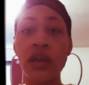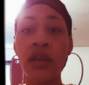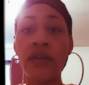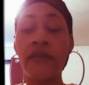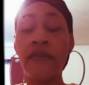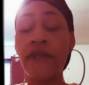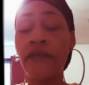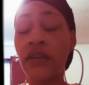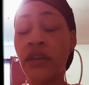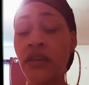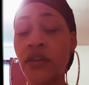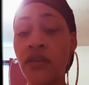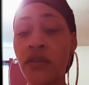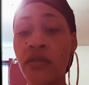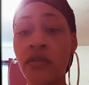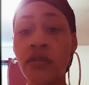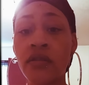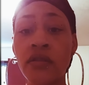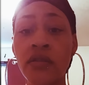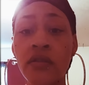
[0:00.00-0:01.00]

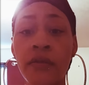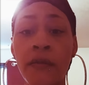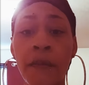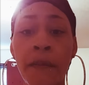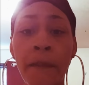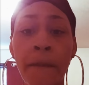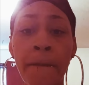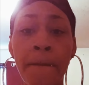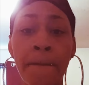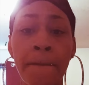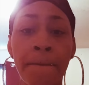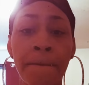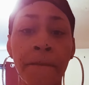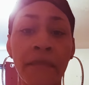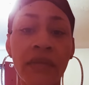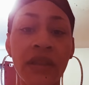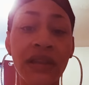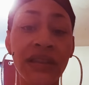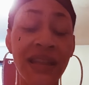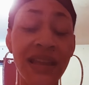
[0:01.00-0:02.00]
fear,
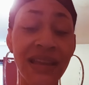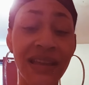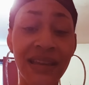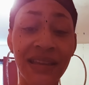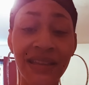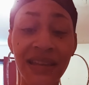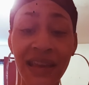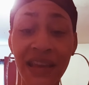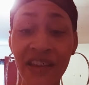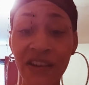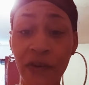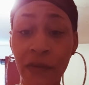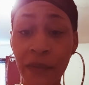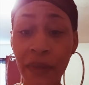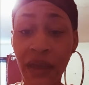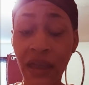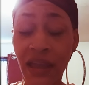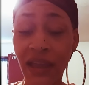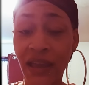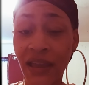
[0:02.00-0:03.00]
laying down
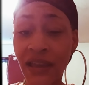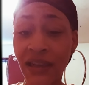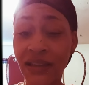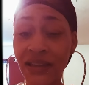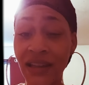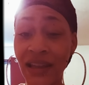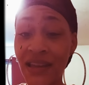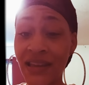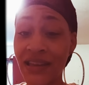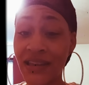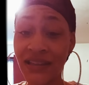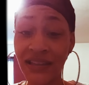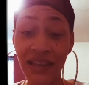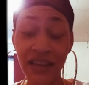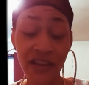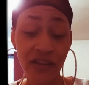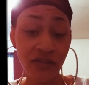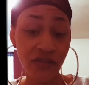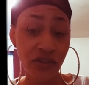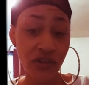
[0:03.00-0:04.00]
pain, laying
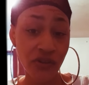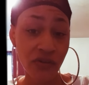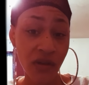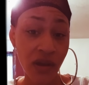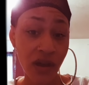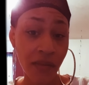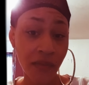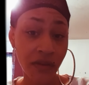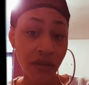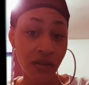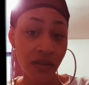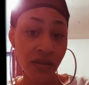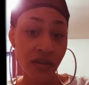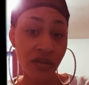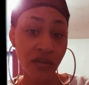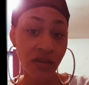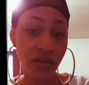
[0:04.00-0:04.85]
down trauma,